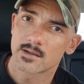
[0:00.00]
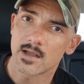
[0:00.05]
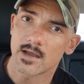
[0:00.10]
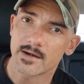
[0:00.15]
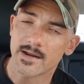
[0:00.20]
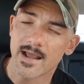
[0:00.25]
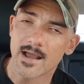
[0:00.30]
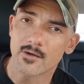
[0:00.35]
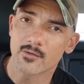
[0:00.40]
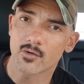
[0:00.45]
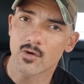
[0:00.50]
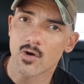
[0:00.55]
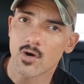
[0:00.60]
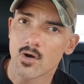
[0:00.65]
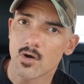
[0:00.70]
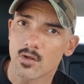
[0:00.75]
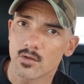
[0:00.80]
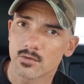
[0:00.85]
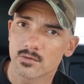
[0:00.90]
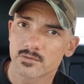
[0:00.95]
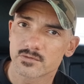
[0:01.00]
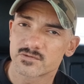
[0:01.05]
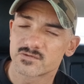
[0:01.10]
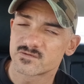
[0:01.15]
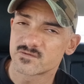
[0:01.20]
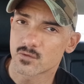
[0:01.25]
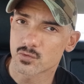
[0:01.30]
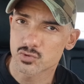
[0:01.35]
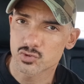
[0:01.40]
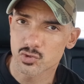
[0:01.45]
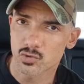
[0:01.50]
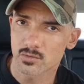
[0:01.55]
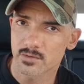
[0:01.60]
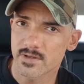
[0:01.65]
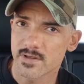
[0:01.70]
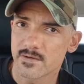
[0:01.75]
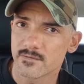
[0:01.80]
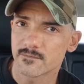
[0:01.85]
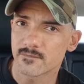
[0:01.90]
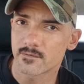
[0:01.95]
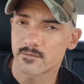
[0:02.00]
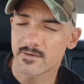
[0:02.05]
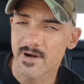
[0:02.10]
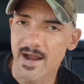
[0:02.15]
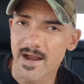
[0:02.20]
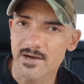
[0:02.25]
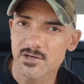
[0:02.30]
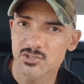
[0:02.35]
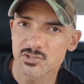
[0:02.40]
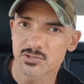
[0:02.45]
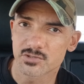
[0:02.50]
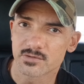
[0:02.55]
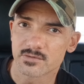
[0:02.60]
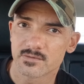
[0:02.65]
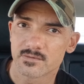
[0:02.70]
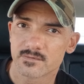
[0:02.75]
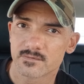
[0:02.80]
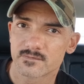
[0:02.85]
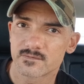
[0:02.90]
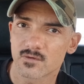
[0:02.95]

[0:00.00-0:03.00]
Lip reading: cut out all social interaction.